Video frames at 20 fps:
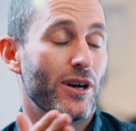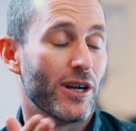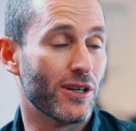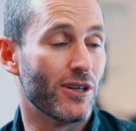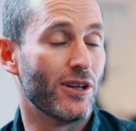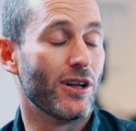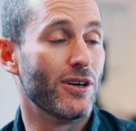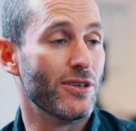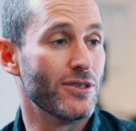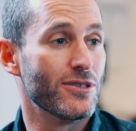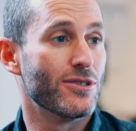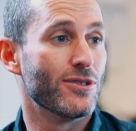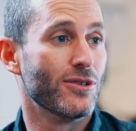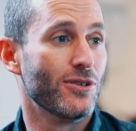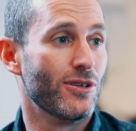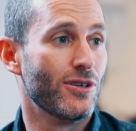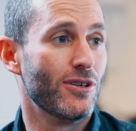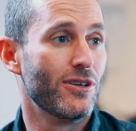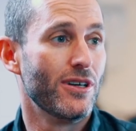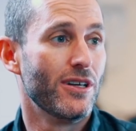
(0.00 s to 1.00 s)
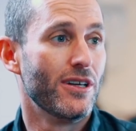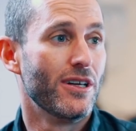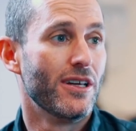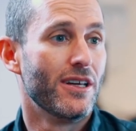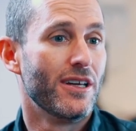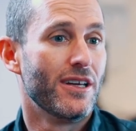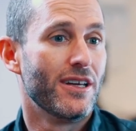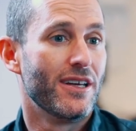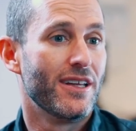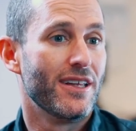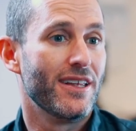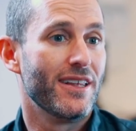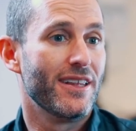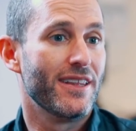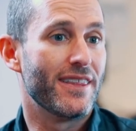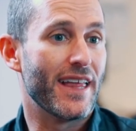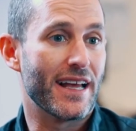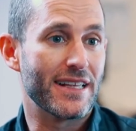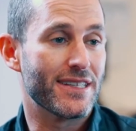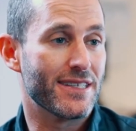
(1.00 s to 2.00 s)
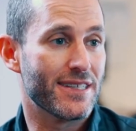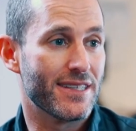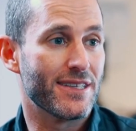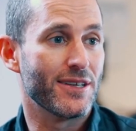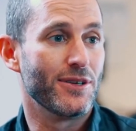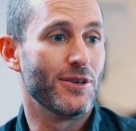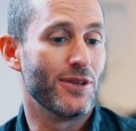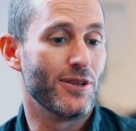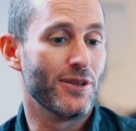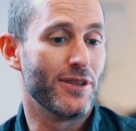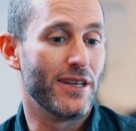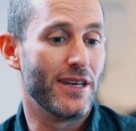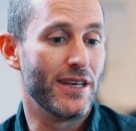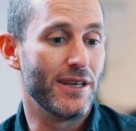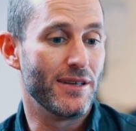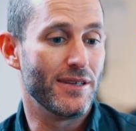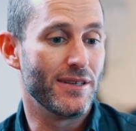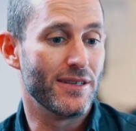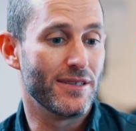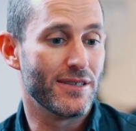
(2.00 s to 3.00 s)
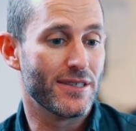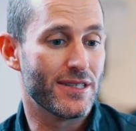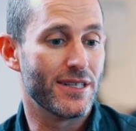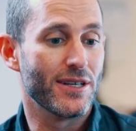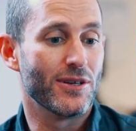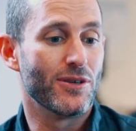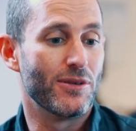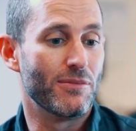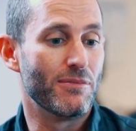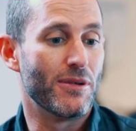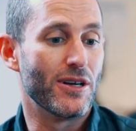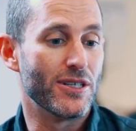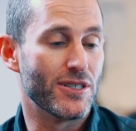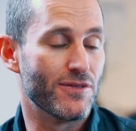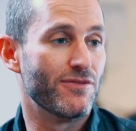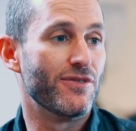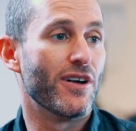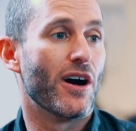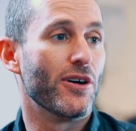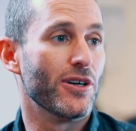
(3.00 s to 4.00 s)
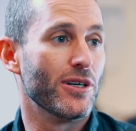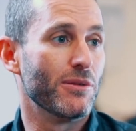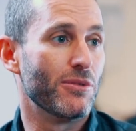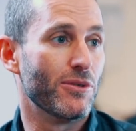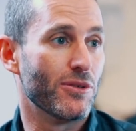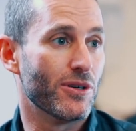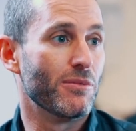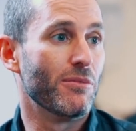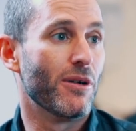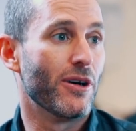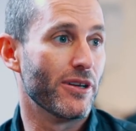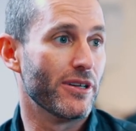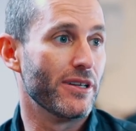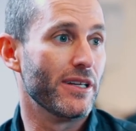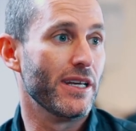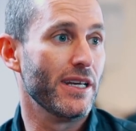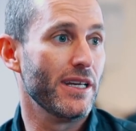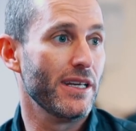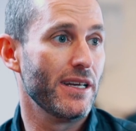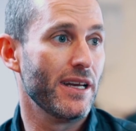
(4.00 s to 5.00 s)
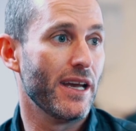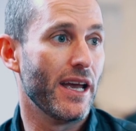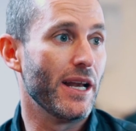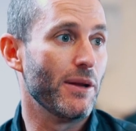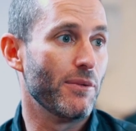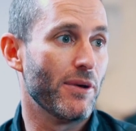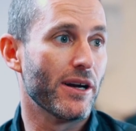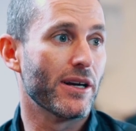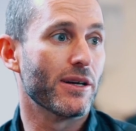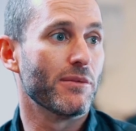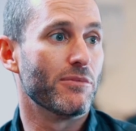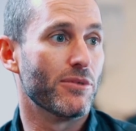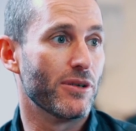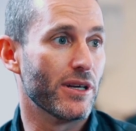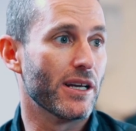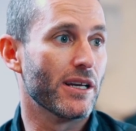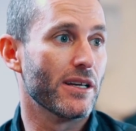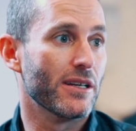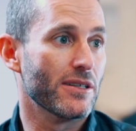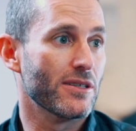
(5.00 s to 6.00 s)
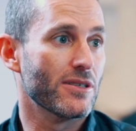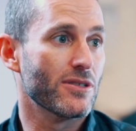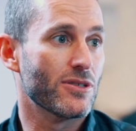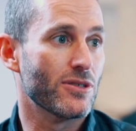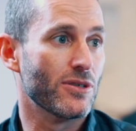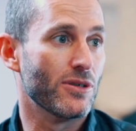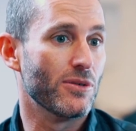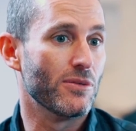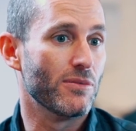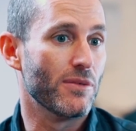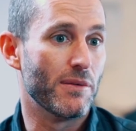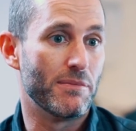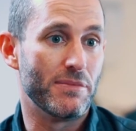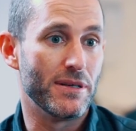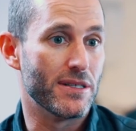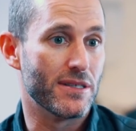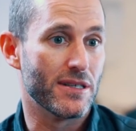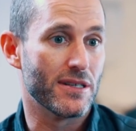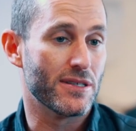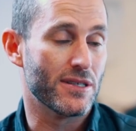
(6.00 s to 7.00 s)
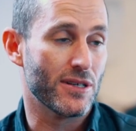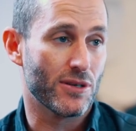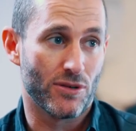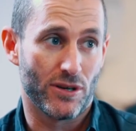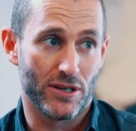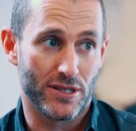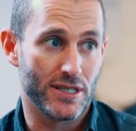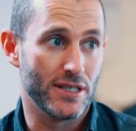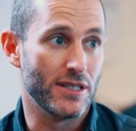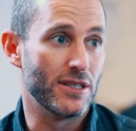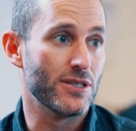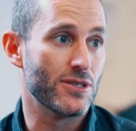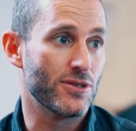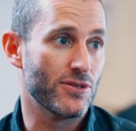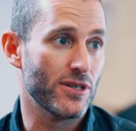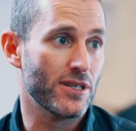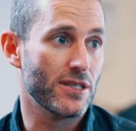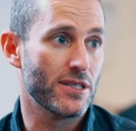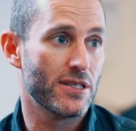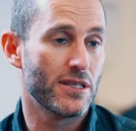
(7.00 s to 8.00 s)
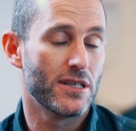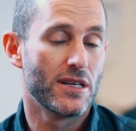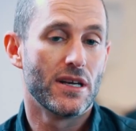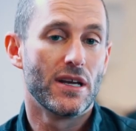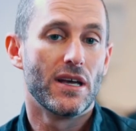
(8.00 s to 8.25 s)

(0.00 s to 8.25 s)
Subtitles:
and close door. That's still the single most valuable commodity anyone can bring to a business across industries.